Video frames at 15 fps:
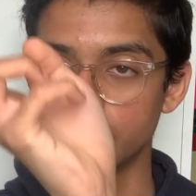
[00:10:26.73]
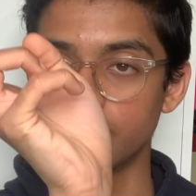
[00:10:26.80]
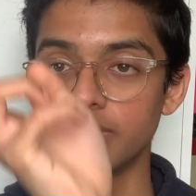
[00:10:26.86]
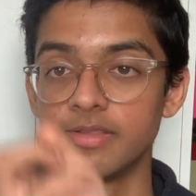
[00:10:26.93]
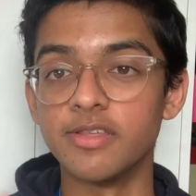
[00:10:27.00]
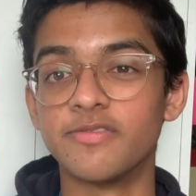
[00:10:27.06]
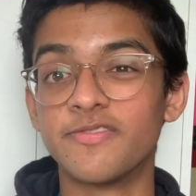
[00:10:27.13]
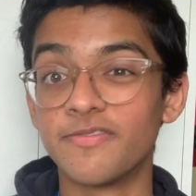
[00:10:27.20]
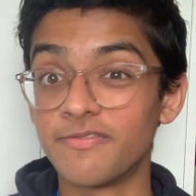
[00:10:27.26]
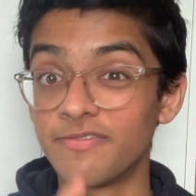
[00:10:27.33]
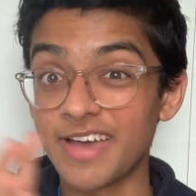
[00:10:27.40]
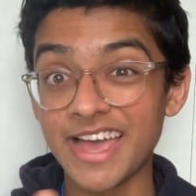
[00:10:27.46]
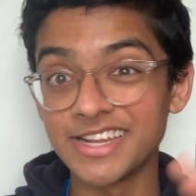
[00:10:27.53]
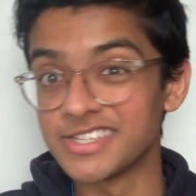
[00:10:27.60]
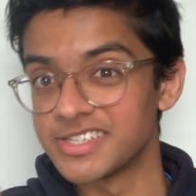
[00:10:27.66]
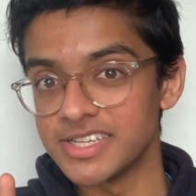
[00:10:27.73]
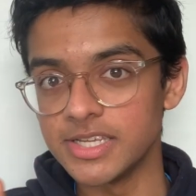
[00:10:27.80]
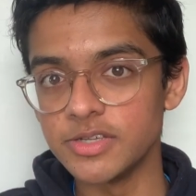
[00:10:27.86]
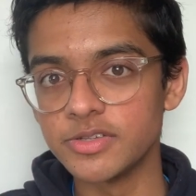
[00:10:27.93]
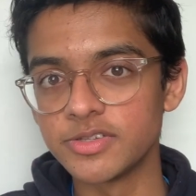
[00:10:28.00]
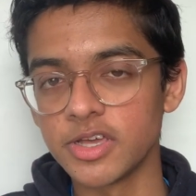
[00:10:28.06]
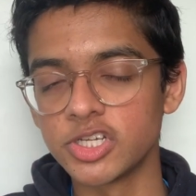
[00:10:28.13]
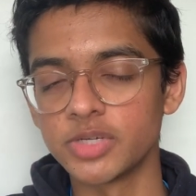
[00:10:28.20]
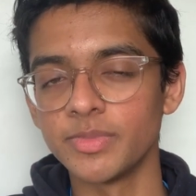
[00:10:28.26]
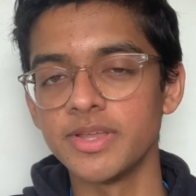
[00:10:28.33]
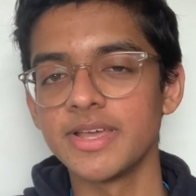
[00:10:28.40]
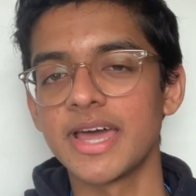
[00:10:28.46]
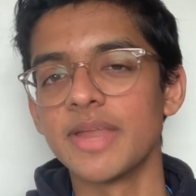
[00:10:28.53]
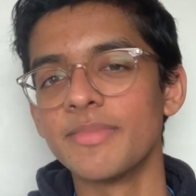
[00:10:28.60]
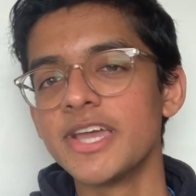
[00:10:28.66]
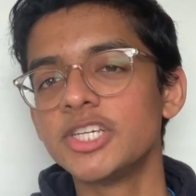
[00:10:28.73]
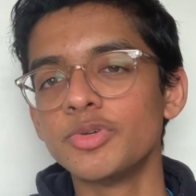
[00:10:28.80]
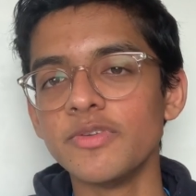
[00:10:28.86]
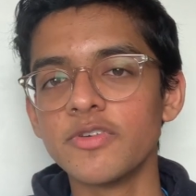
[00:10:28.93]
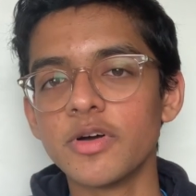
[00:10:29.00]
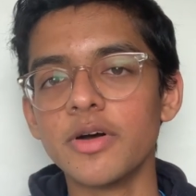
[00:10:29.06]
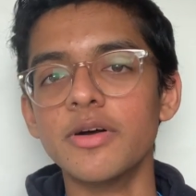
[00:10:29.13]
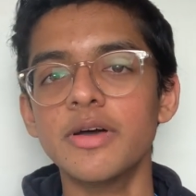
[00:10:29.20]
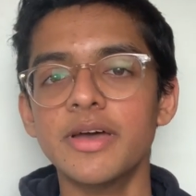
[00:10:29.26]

in the fancy new social media animation we've got.